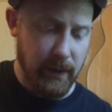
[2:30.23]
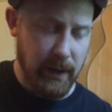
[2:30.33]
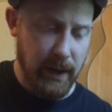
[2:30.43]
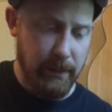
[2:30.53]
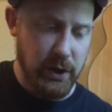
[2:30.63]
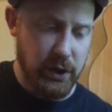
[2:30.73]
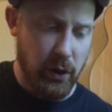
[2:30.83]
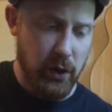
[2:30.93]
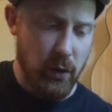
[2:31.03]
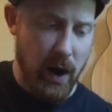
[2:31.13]
let me
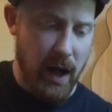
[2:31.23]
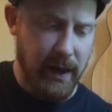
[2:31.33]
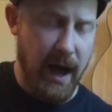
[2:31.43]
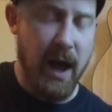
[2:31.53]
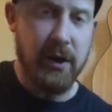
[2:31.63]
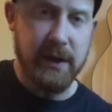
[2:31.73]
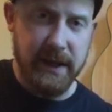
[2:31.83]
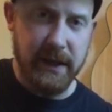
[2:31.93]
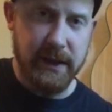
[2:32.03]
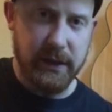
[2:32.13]
show you, on our
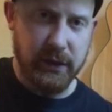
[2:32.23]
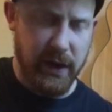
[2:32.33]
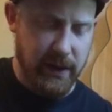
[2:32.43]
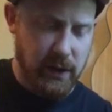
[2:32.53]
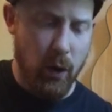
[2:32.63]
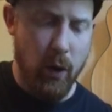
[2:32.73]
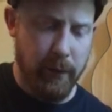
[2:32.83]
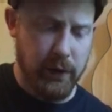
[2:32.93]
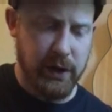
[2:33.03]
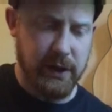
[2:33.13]
6th string, let's go
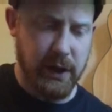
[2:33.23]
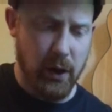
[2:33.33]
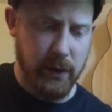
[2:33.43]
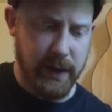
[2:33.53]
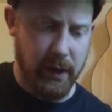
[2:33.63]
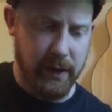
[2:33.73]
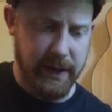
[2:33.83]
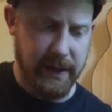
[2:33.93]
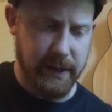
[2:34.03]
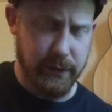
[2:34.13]
over just the notes on our
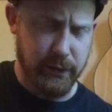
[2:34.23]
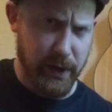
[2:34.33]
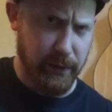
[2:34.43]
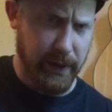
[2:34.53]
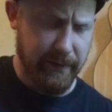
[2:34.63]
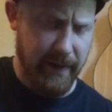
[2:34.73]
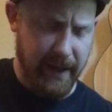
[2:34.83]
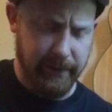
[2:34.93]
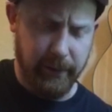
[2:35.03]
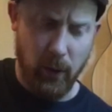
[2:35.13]
6th string really
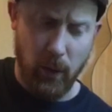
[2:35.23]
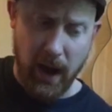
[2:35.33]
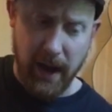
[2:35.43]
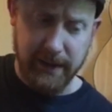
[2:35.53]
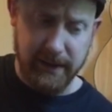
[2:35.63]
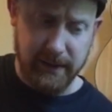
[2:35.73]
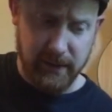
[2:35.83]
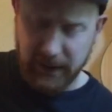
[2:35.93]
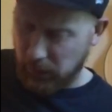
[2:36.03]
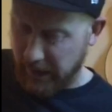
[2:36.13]
fast. So
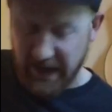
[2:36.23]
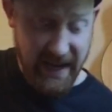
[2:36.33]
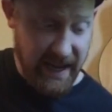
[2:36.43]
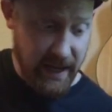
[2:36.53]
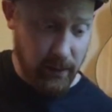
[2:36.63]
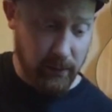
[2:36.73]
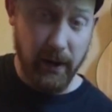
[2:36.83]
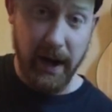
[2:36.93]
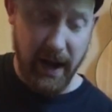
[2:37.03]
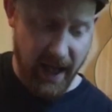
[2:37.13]
this would be E,
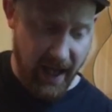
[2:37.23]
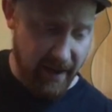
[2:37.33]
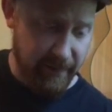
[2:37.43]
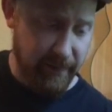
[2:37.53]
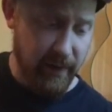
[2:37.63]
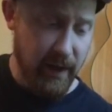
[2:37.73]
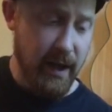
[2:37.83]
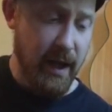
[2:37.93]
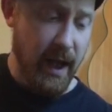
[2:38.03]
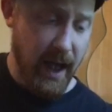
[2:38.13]
right? F,
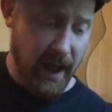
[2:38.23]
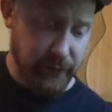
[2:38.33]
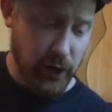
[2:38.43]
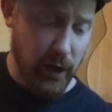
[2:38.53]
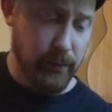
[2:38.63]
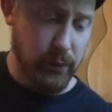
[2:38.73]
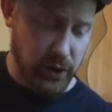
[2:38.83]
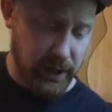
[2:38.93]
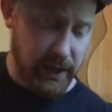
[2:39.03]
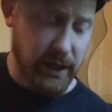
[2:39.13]
F sharp,
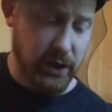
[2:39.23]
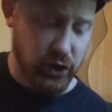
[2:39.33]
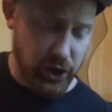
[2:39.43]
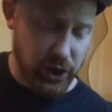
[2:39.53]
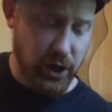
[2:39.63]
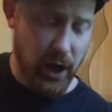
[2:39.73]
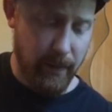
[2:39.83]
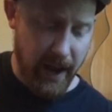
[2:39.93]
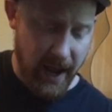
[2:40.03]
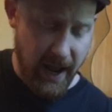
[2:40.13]
G, G
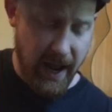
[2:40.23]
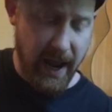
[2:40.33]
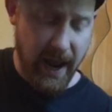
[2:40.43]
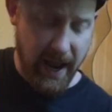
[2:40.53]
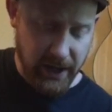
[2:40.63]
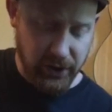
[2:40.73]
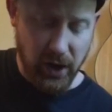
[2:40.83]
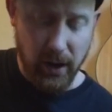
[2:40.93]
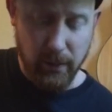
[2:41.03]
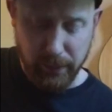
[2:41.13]
sharp, A
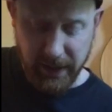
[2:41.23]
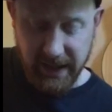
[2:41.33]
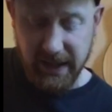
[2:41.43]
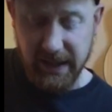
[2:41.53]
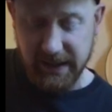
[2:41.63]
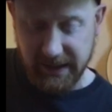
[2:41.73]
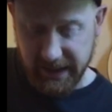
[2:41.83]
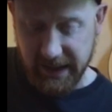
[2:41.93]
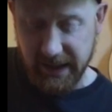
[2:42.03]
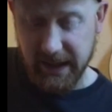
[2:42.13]
sharp, B,
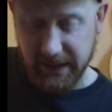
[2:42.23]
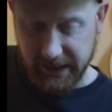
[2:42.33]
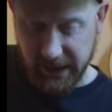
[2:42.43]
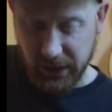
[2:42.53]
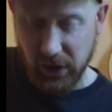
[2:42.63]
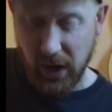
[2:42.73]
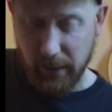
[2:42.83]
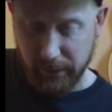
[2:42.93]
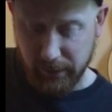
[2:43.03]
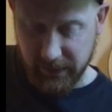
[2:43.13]
C, C
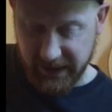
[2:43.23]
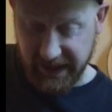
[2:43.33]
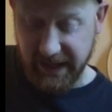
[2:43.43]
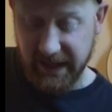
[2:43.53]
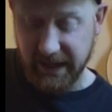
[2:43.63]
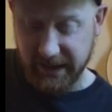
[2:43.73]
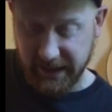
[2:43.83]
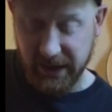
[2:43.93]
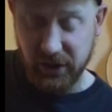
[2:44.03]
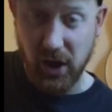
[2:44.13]
sharp, D,
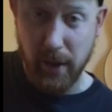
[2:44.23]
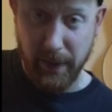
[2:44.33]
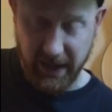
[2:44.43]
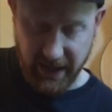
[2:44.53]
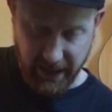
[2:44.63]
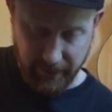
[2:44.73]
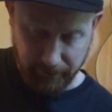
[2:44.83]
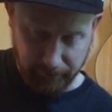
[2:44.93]
D sharp, and E.